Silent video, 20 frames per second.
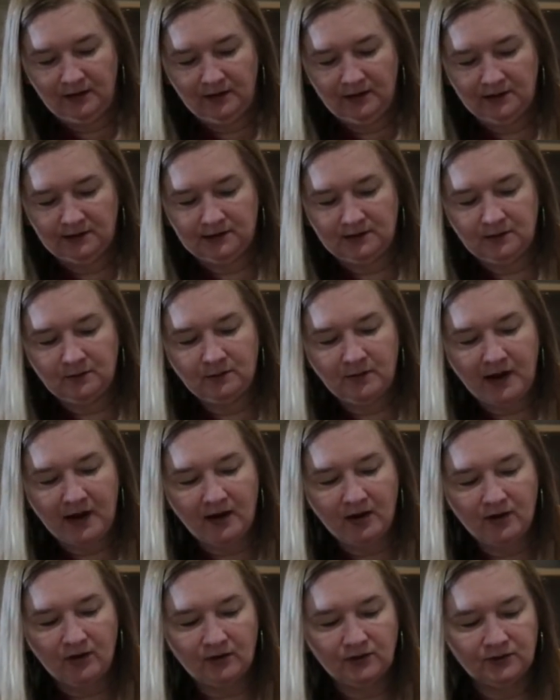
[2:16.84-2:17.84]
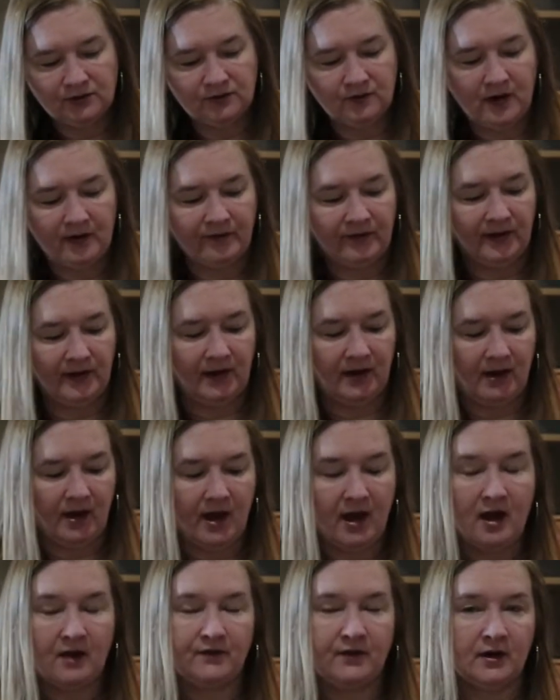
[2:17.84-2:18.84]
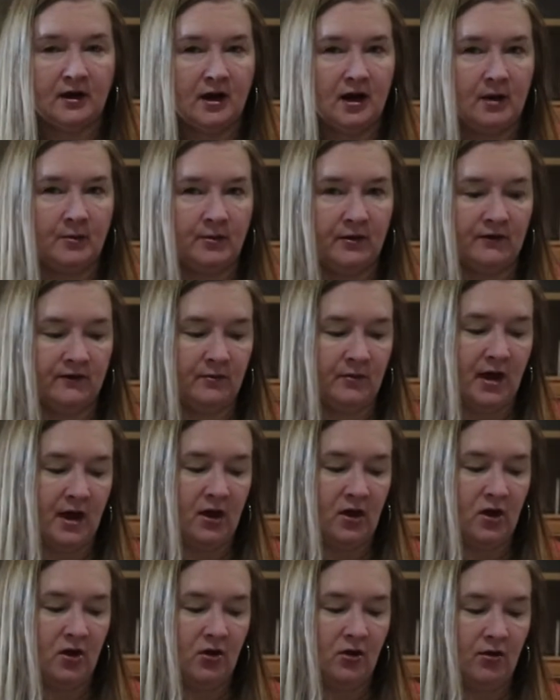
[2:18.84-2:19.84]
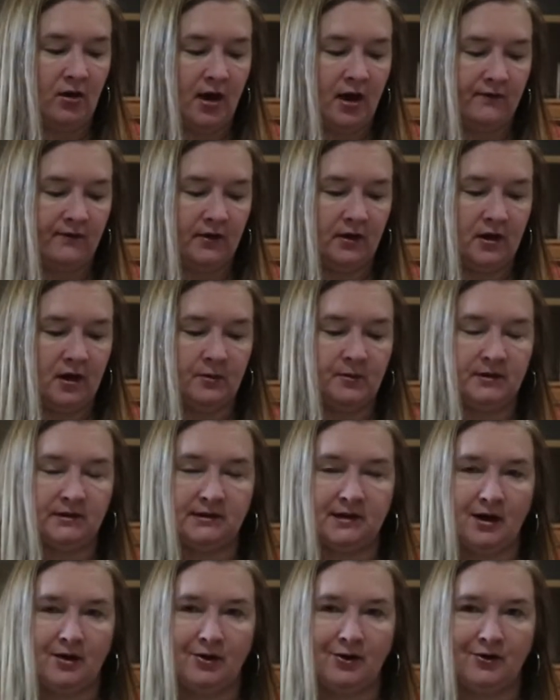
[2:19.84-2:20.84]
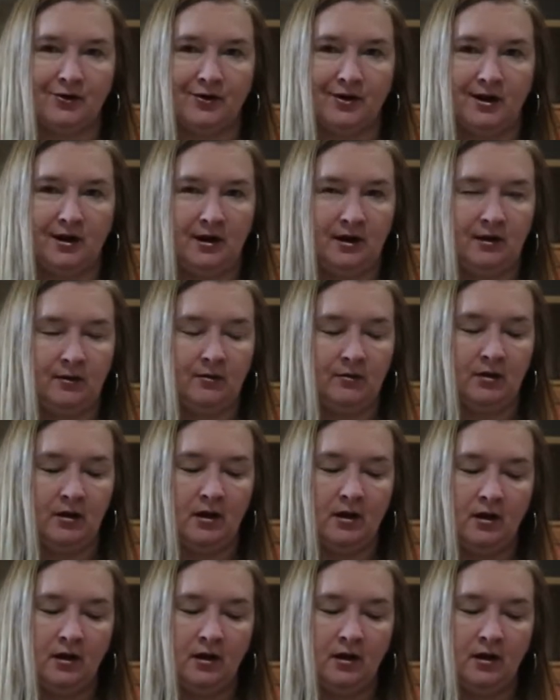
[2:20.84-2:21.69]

It's about roughly a half a cup of mayo, half a cup of sour cream.